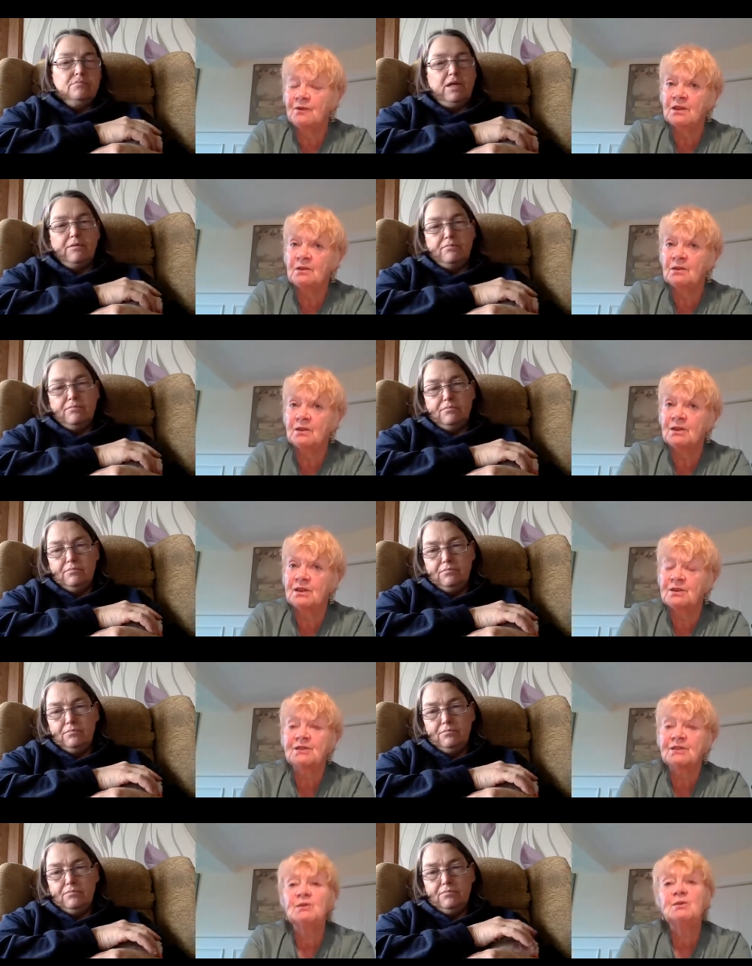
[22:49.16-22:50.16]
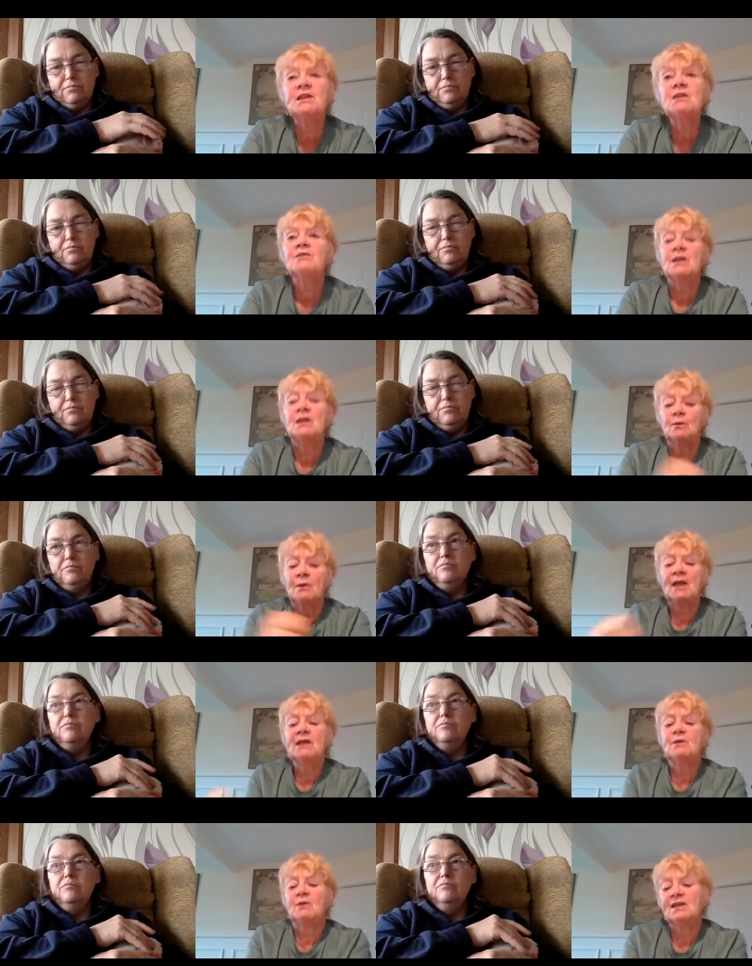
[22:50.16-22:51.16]
Speaker 1: very long ago. So we don't know.
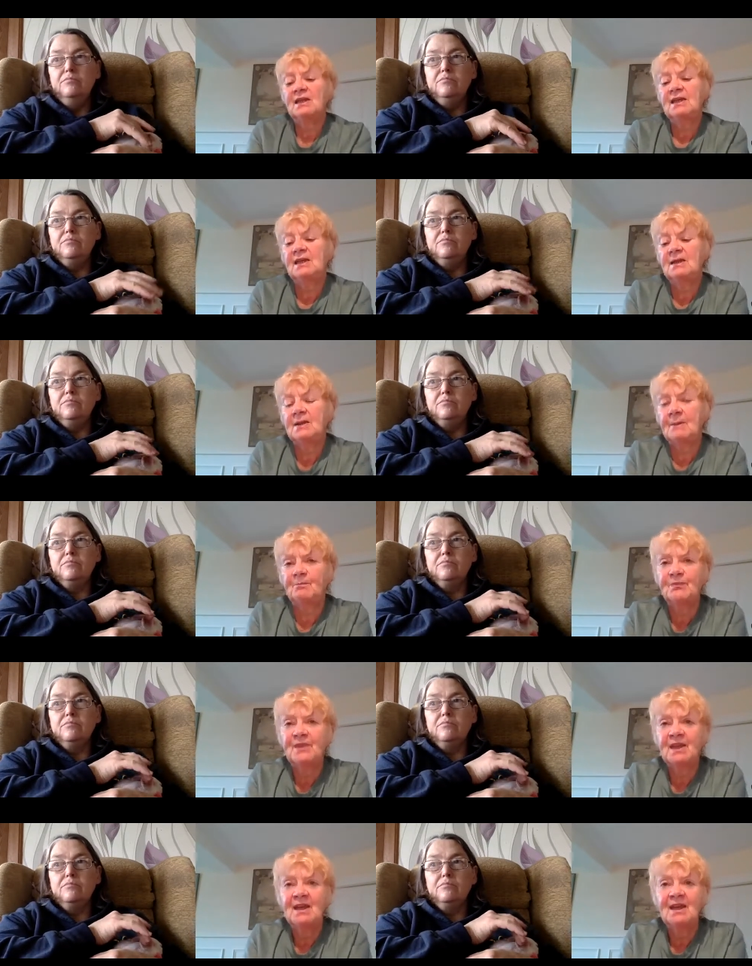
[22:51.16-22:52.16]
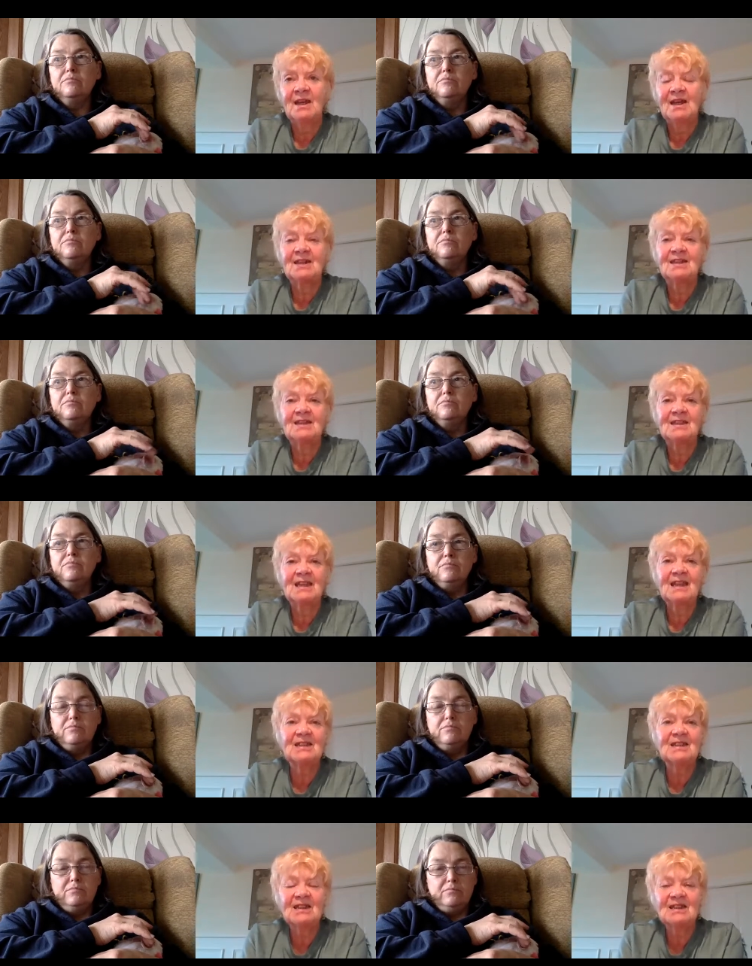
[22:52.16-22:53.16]
Anyway, they're here. And
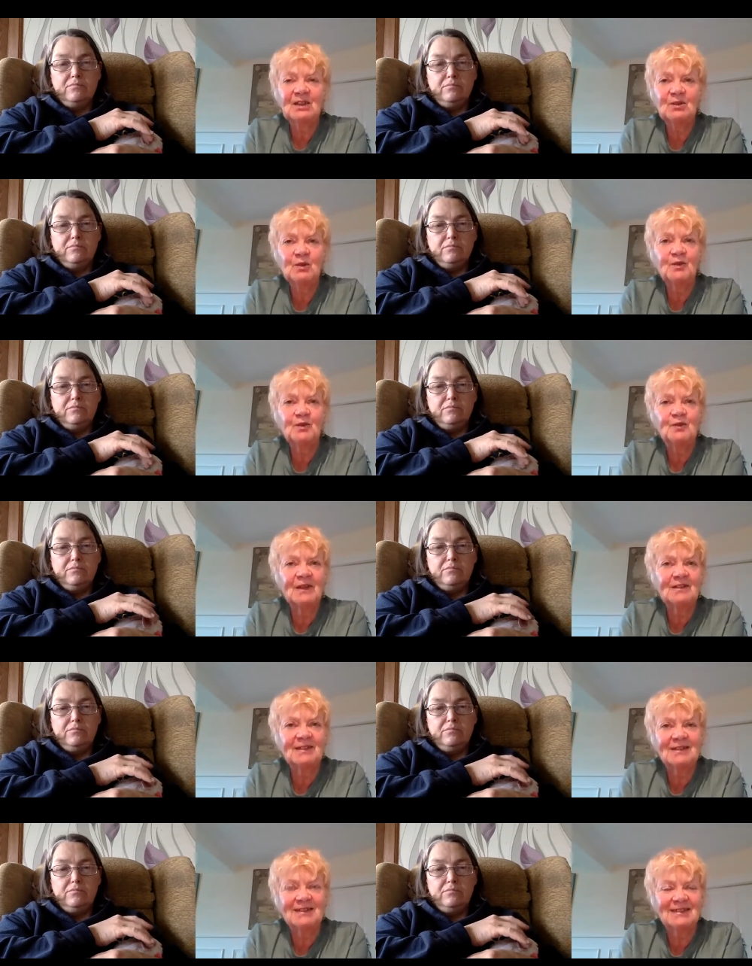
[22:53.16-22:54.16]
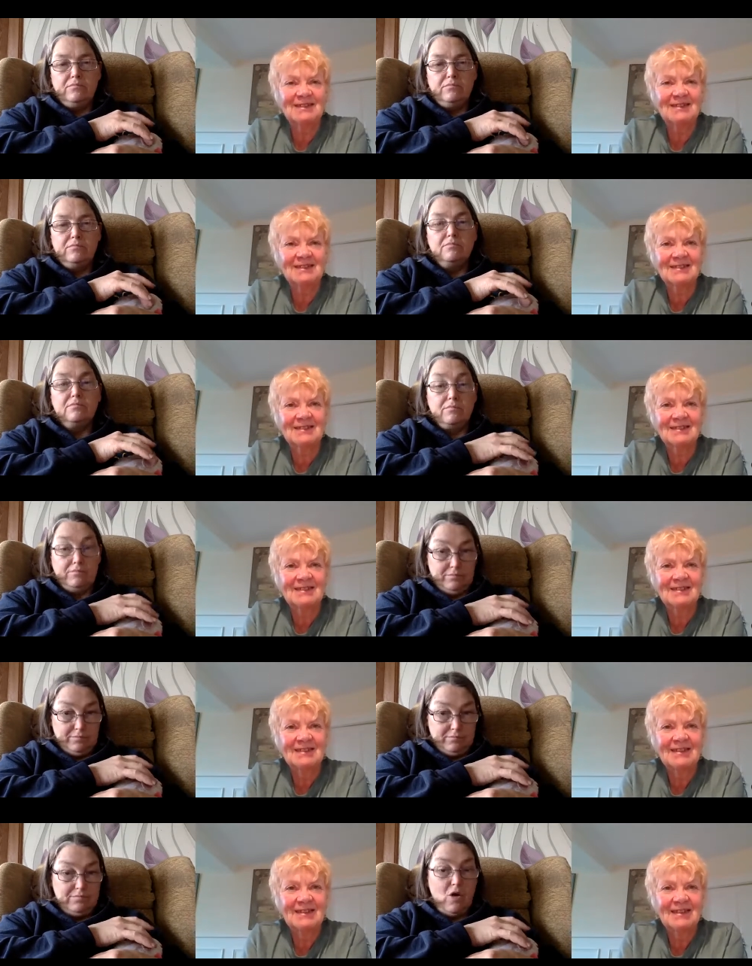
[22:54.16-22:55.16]
they're like your ferrets.
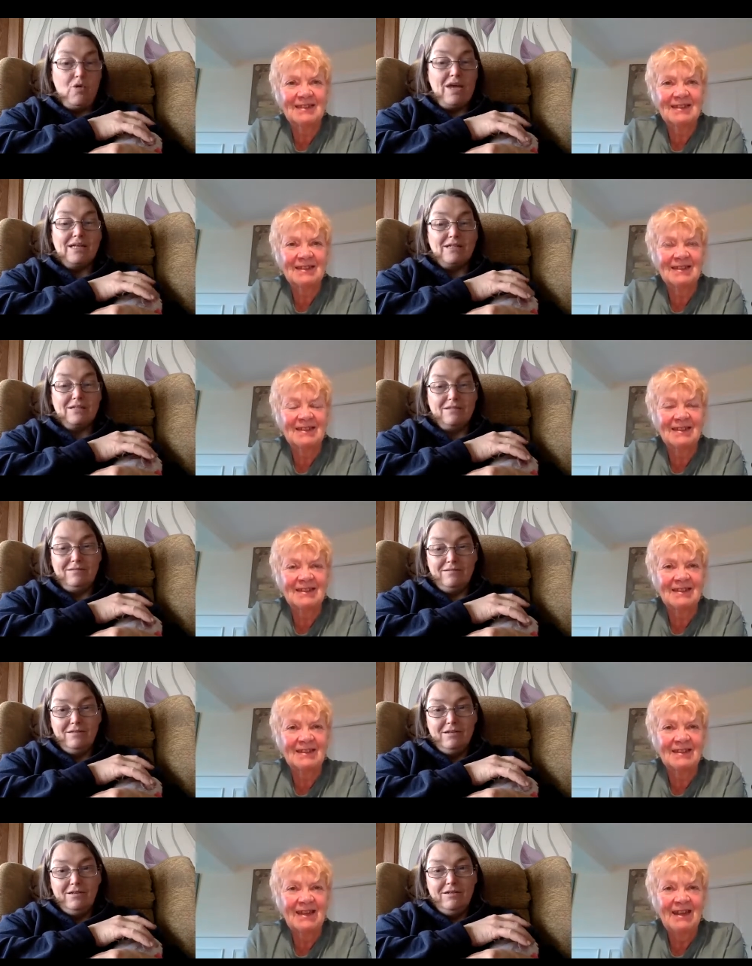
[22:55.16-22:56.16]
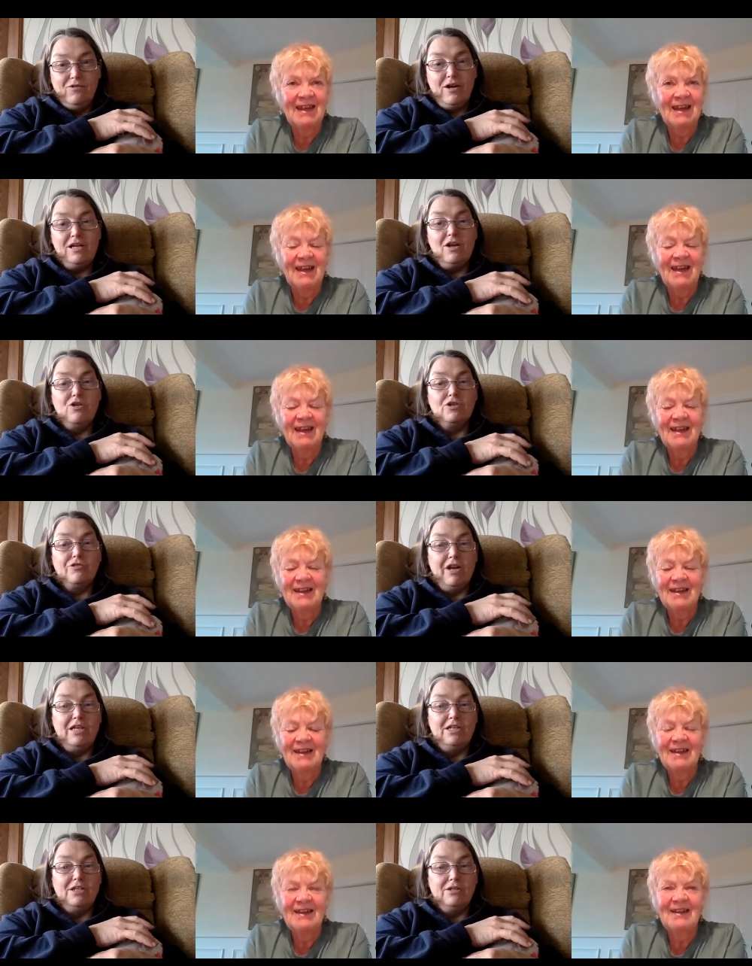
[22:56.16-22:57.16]
Speaker 2: Oh, yeah. Quite closely
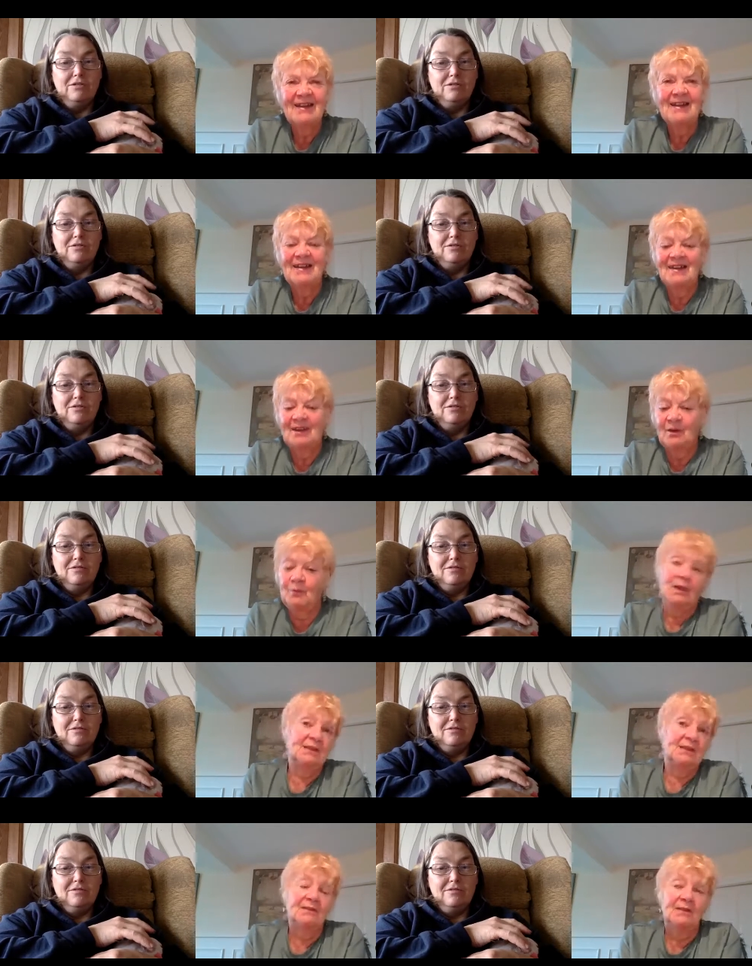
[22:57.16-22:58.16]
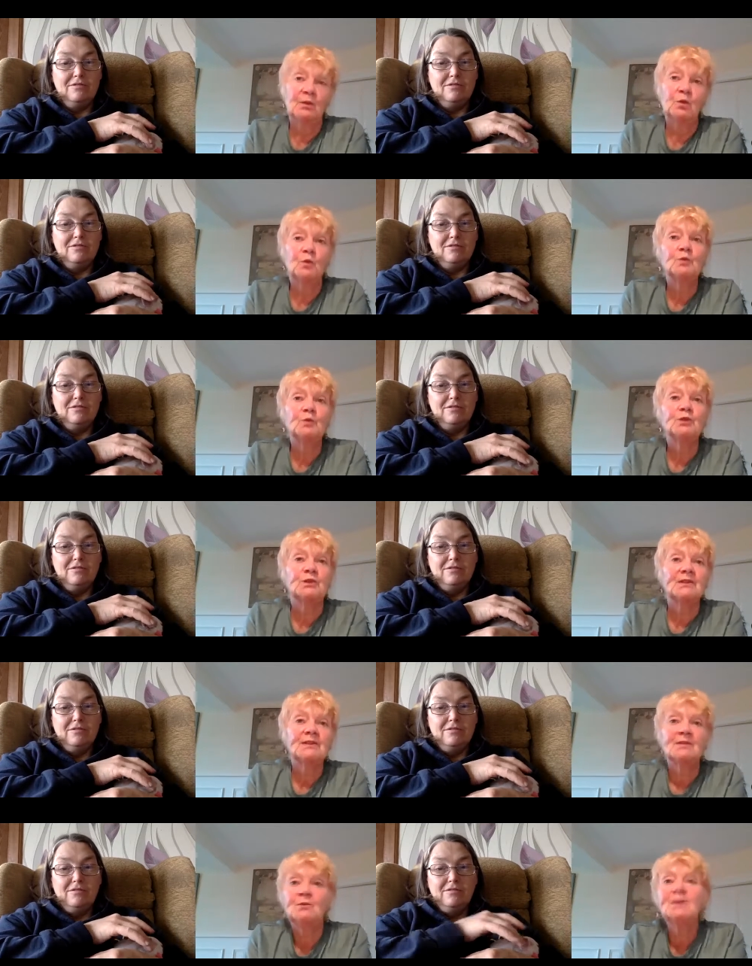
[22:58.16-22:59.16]
related
Speaker 1: well, they're all woozles,
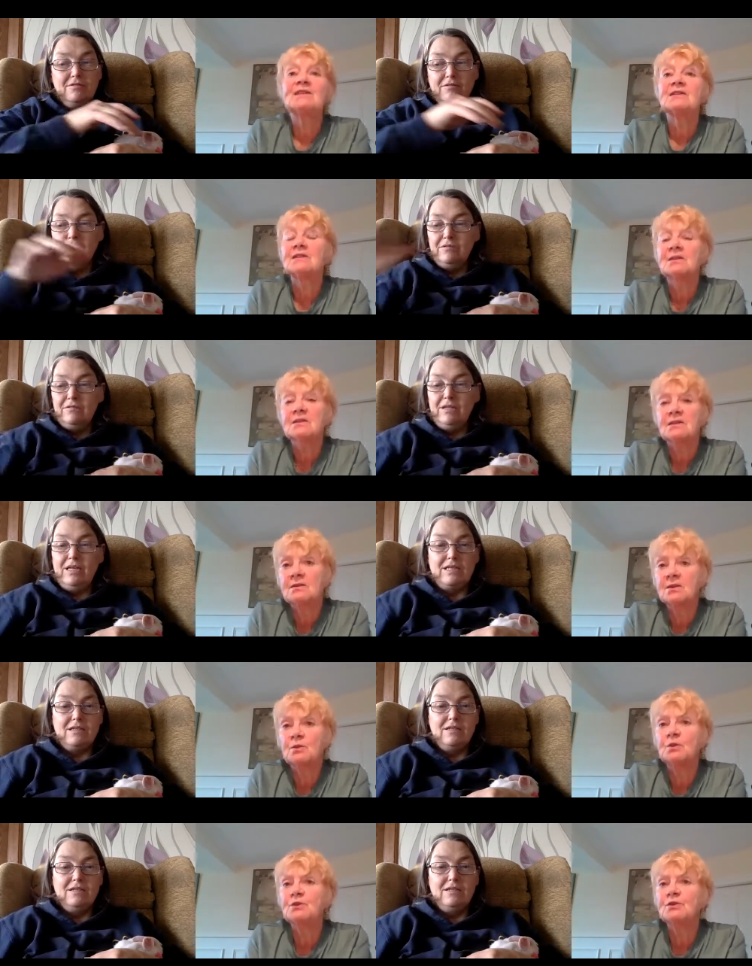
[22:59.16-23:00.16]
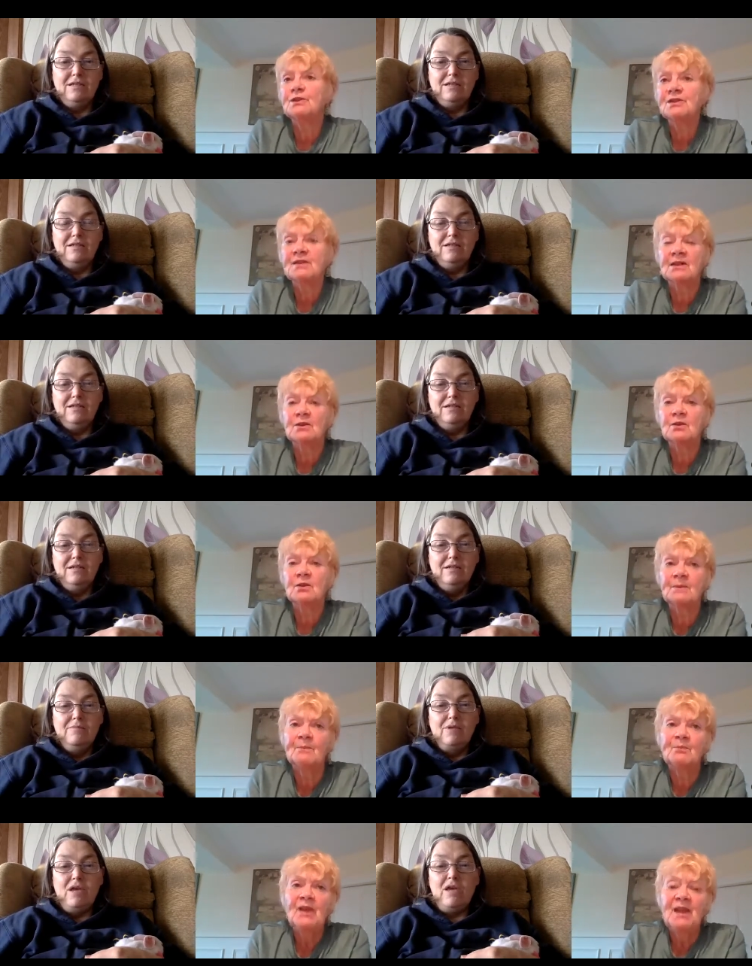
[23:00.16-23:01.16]
weasels, sorry, woozles, I call them.